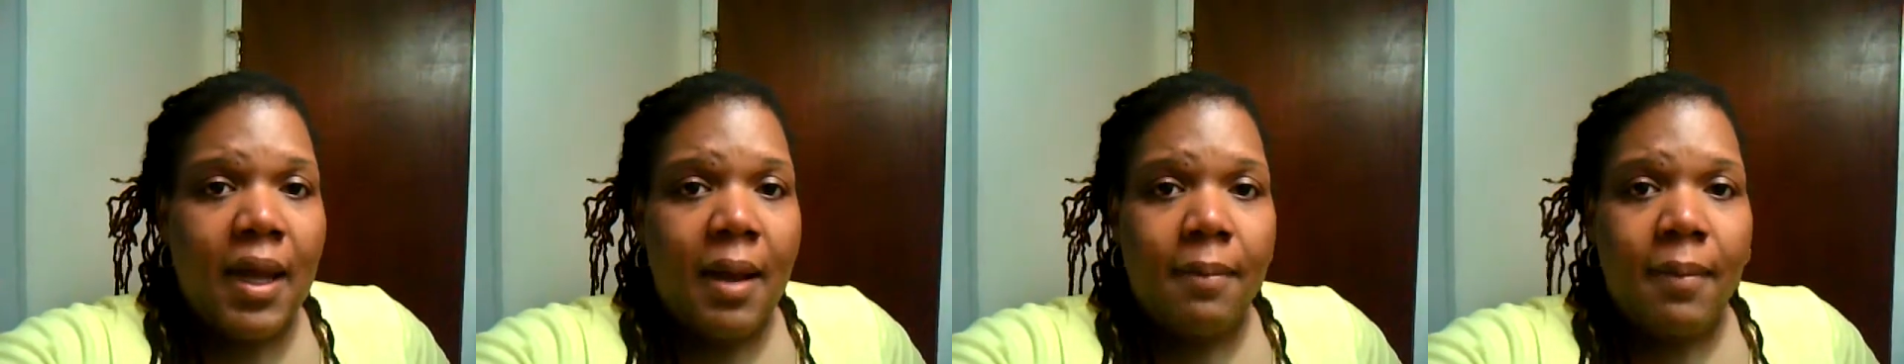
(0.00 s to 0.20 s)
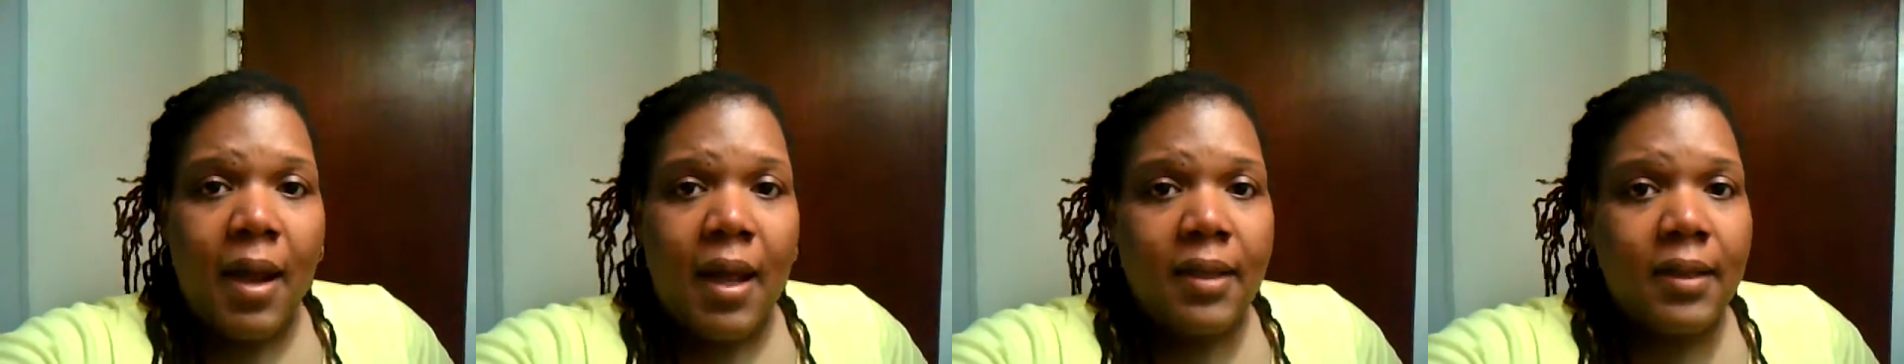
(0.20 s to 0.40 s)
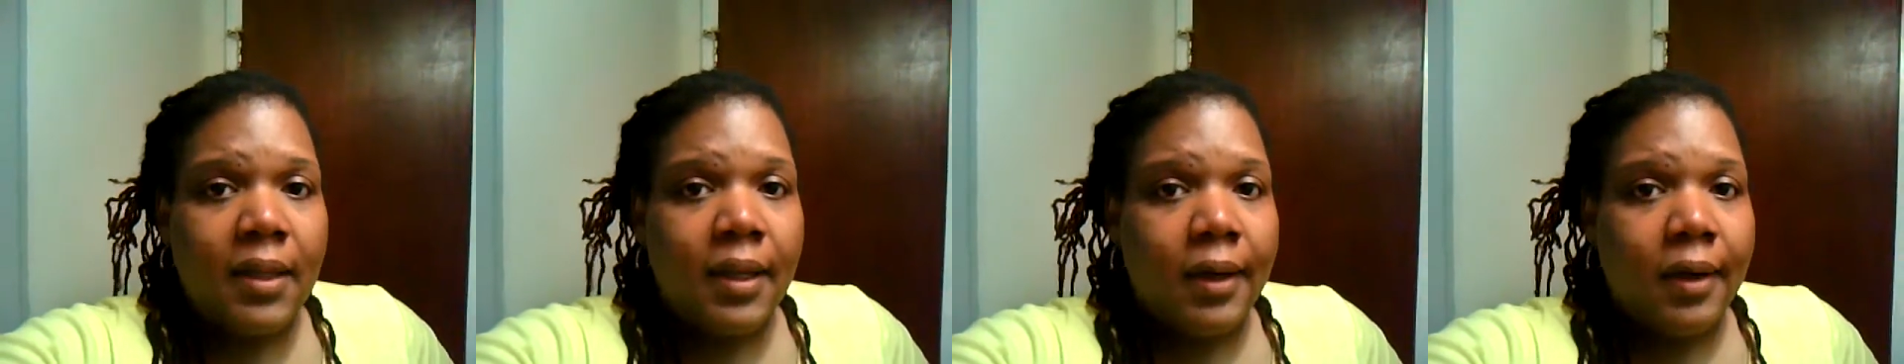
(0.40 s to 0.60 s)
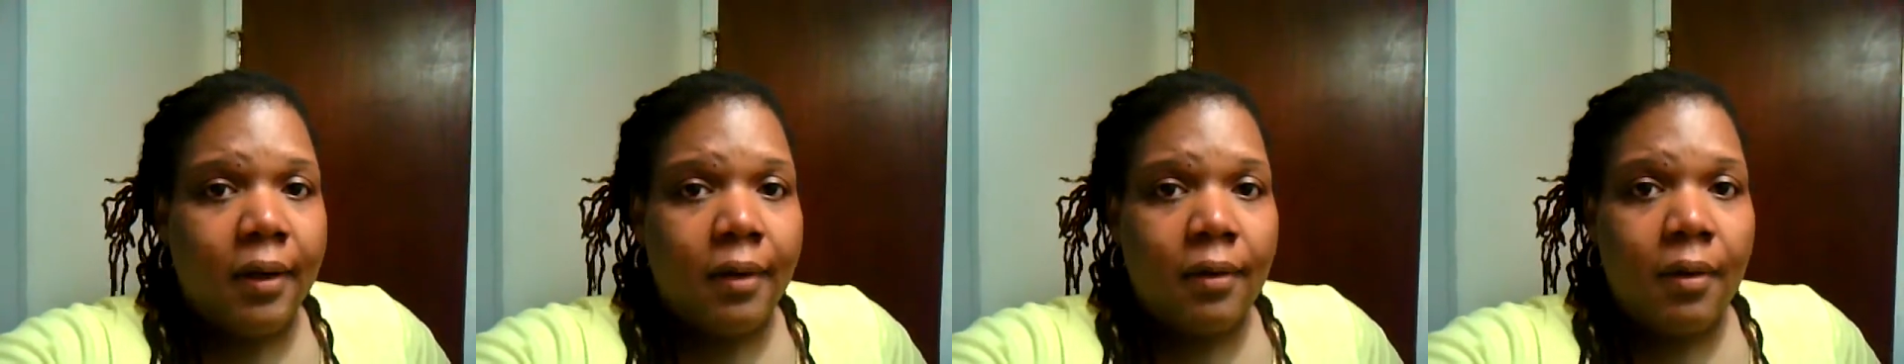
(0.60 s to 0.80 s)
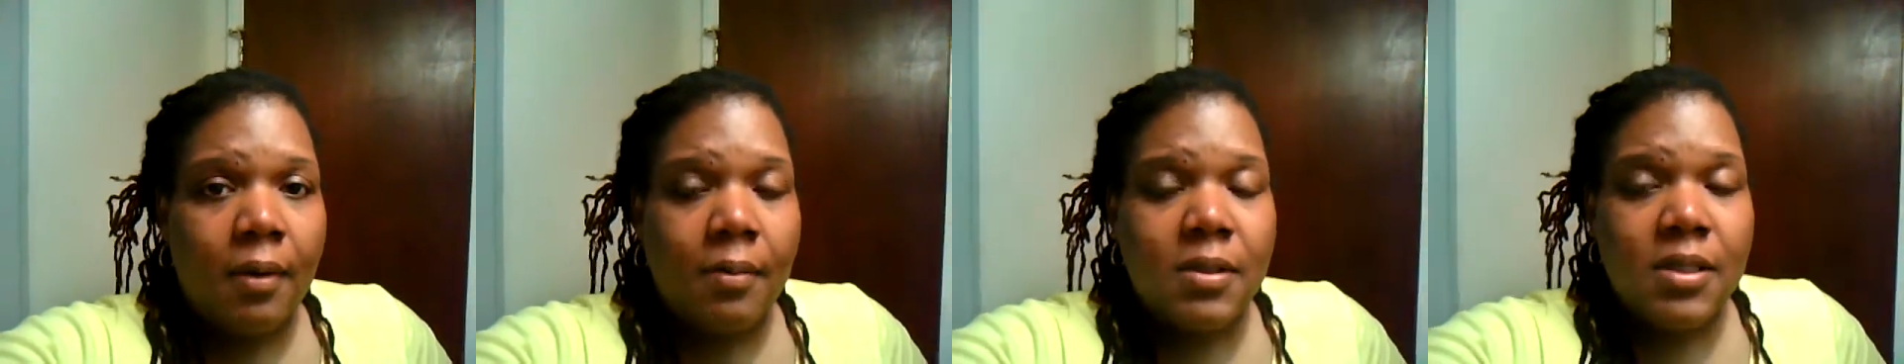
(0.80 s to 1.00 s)
I'm not
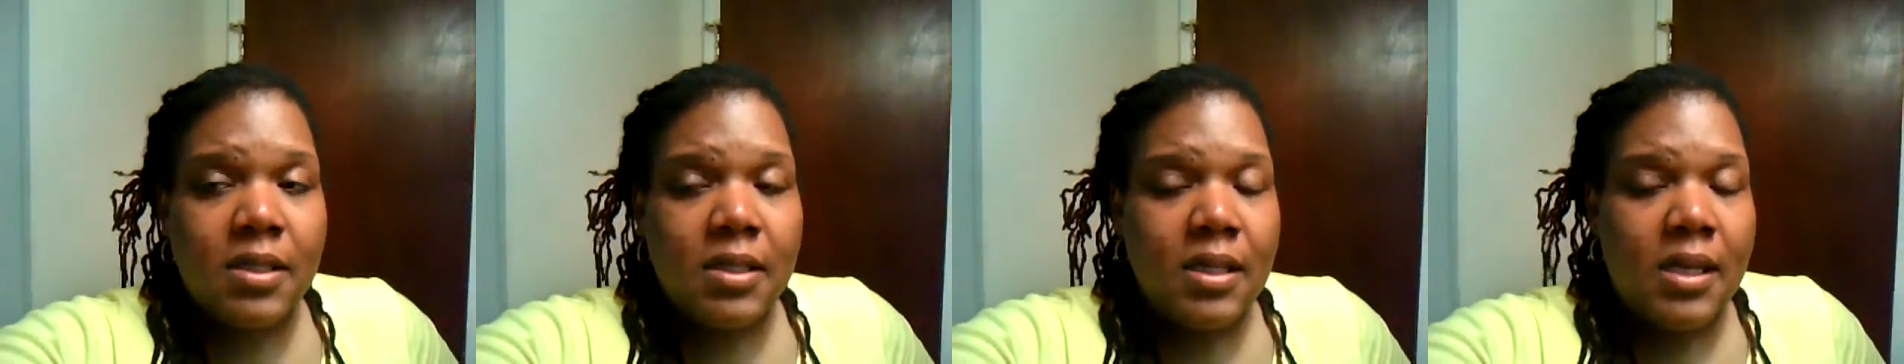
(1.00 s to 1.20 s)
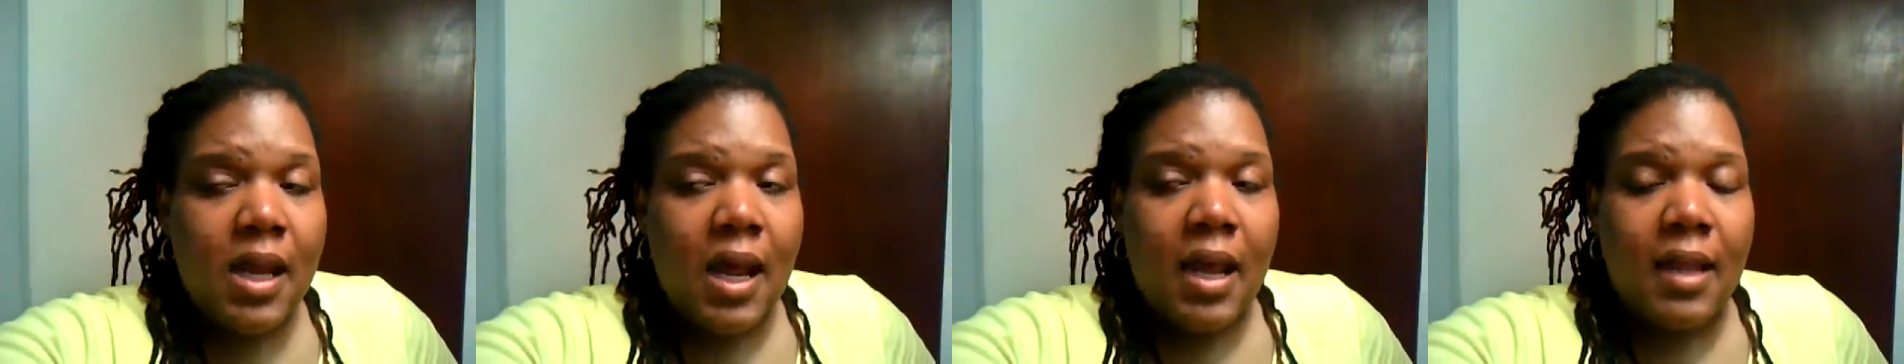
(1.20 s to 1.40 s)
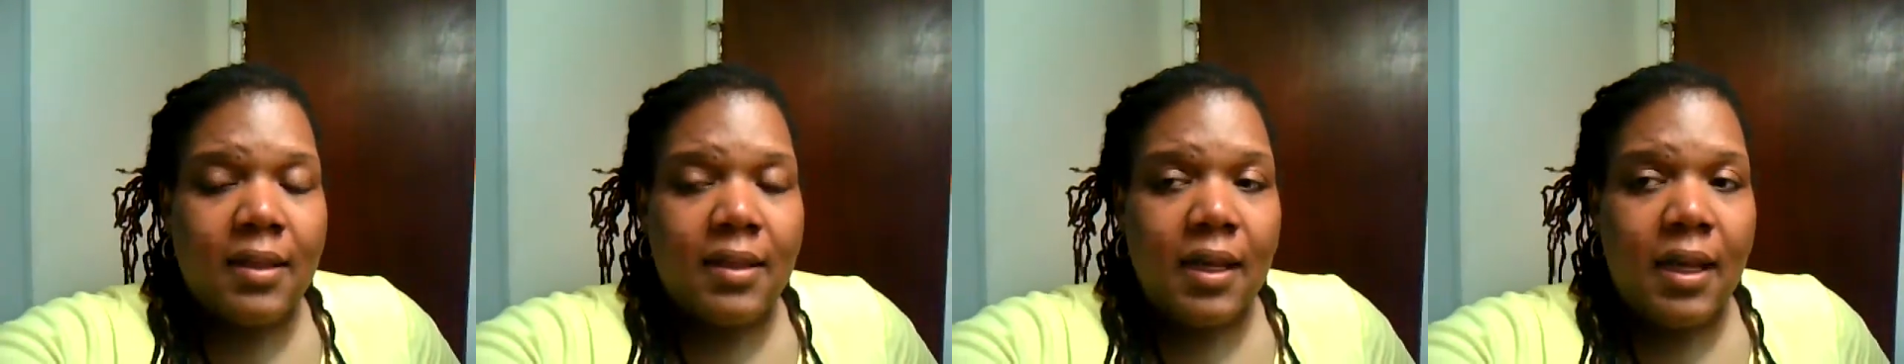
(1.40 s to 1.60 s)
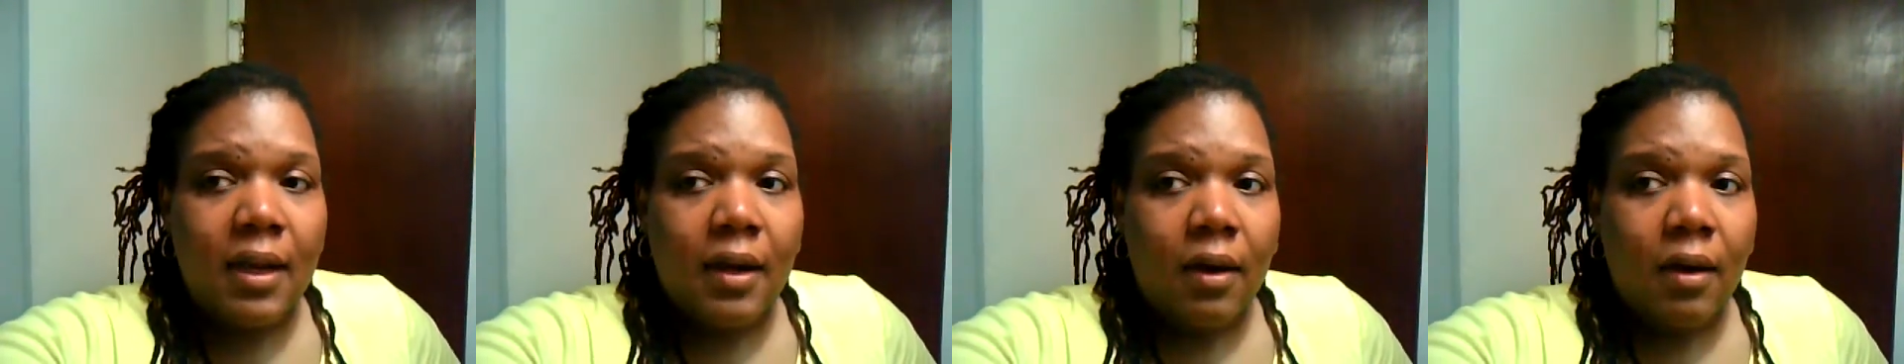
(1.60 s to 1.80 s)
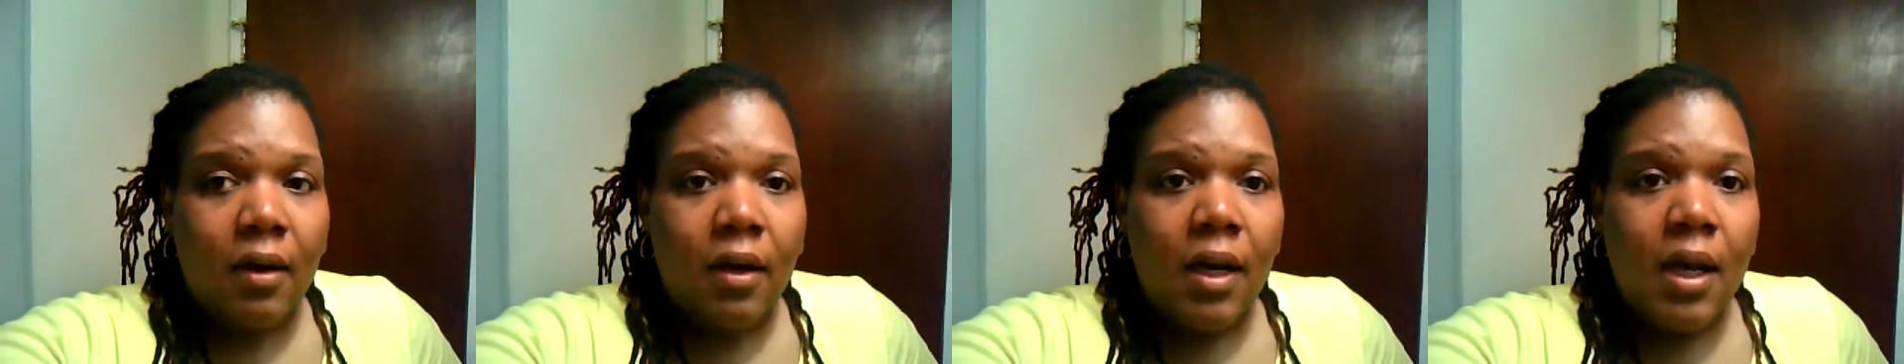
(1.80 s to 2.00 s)
there. I'm just not there.